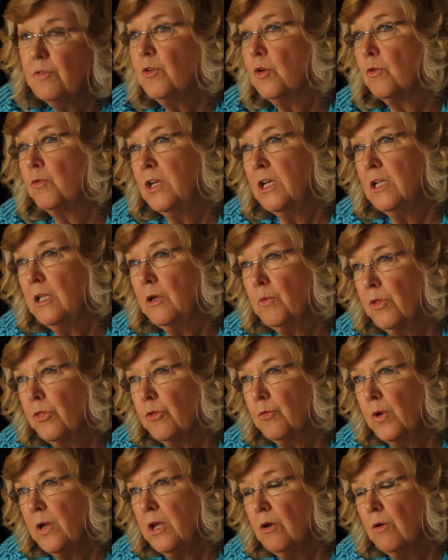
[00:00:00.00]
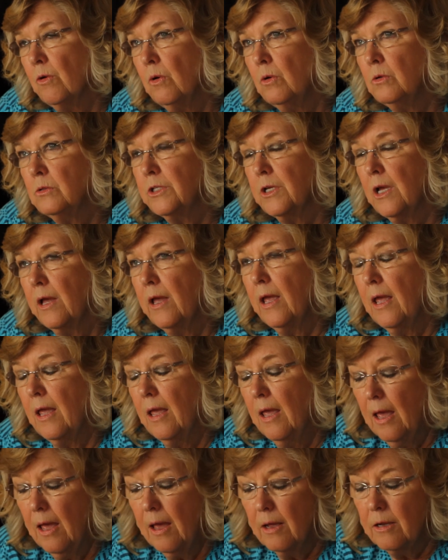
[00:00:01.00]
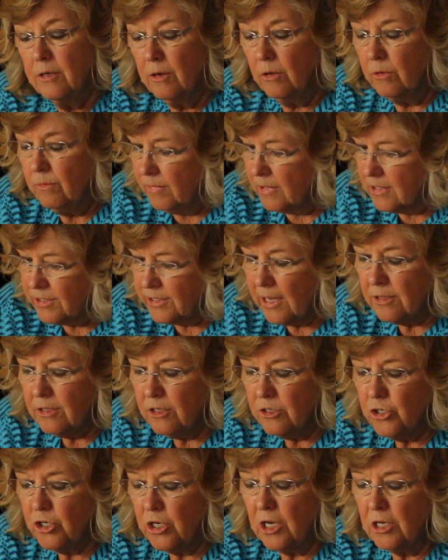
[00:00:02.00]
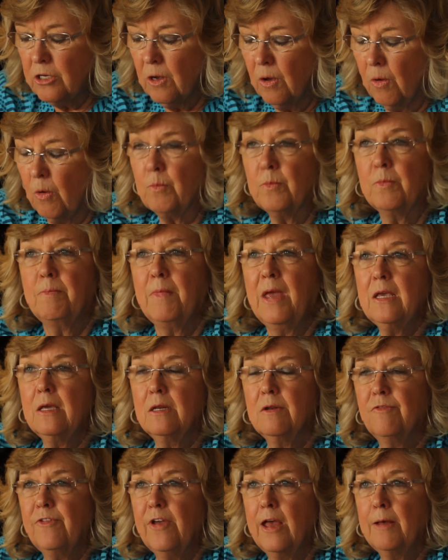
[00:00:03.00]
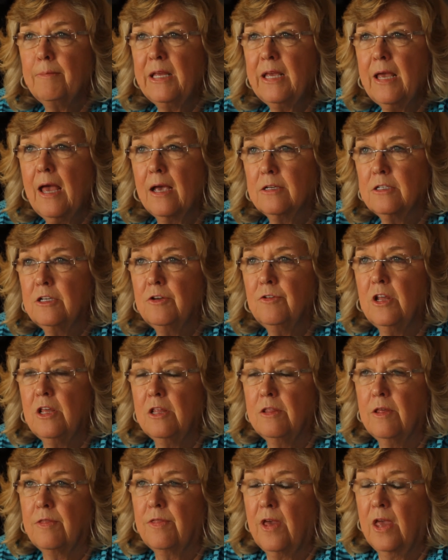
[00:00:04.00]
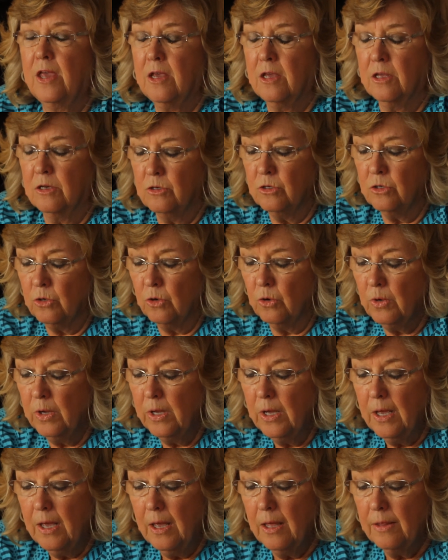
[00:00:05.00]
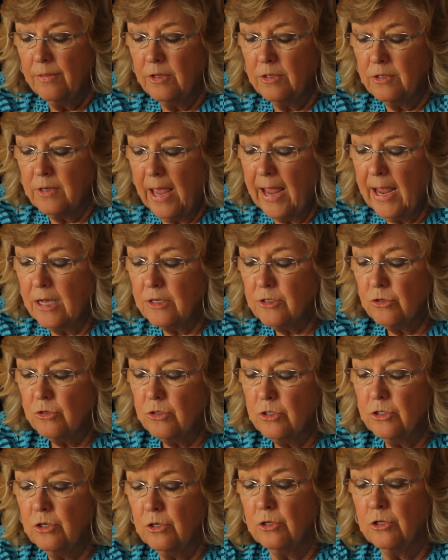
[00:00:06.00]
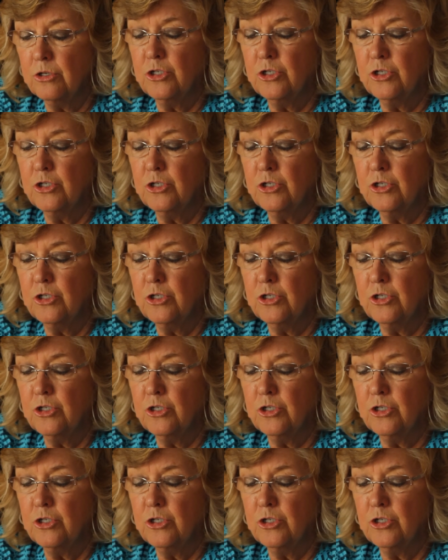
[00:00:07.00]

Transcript: if you're dealing with 3-year-olds, send the sheet home. Make it a family activity that they can do. The answers to the